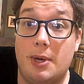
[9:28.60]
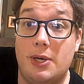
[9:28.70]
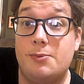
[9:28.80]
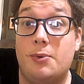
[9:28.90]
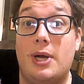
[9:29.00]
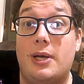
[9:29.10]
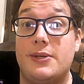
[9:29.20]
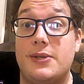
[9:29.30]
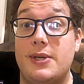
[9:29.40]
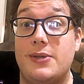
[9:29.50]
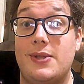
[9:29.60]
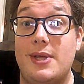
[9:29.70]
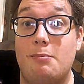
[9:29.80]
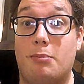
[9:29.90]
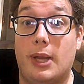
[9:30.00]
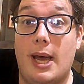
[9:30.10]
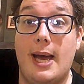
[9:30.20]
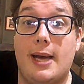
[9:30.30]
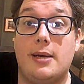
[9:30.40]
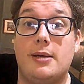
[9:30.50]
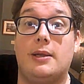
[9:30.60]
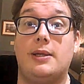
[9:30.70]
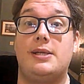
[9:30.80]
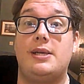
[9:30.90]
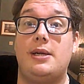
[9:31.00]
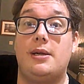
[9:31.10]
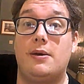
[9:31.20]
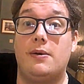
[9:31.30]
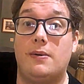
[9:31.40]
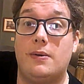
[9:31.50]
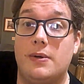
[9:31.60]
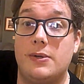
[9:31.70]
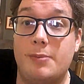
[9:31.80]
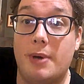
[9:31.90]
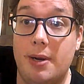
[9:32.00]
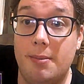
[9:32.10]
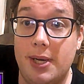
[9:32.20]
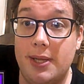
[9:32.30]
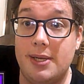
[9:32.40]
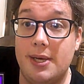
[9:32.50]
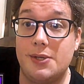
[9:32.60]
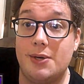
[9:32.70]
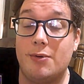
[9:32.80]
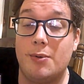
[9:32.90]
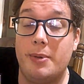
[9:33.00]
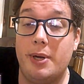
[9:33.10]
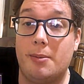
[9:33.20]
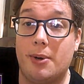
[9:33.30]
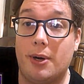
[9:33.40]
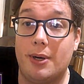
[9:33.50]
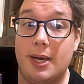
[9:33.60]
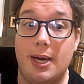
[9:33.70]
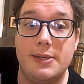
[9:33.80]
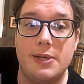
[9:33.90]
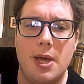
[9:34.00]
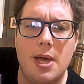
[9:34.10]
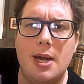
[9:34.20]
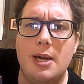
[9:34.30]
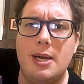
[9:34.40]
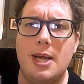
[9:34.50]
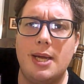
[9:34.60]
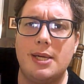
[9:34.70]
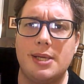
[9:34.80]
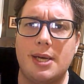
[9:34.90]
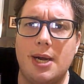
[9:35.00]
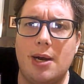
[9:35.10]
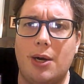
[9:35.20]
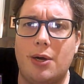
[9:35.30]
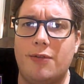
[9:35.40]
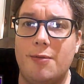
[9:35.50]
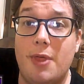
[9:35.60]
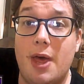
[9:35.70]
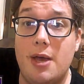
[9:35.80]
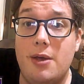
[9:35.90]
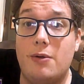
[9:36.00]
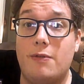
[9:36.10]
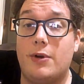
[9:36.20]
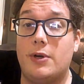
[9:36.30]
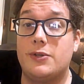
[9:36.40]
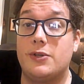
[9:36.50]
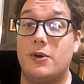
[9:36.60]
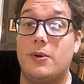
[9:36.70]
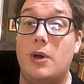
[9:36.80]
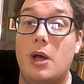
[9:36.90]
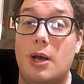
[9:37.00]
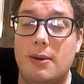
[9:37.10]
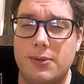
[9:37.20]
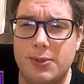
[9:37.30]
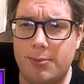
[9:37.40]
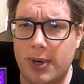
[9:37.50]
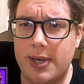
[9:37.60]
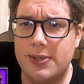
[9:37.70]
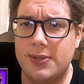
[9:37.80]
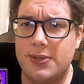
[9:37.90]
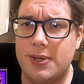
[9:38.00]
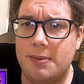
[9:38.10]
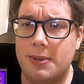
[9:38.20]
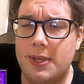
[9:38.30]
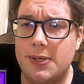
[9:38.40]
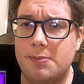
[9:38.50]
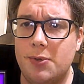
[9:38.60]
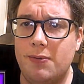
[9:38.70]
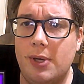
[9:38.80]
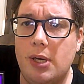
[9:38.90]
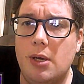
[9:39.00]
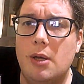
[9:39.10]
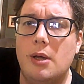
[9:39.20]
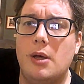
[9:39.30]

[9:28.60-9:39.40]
Miles Morales is the black Latino Spider-Man that takes over when Peter Parker dies. Ned is a character from that universe, so I was surprised to see him in this movie.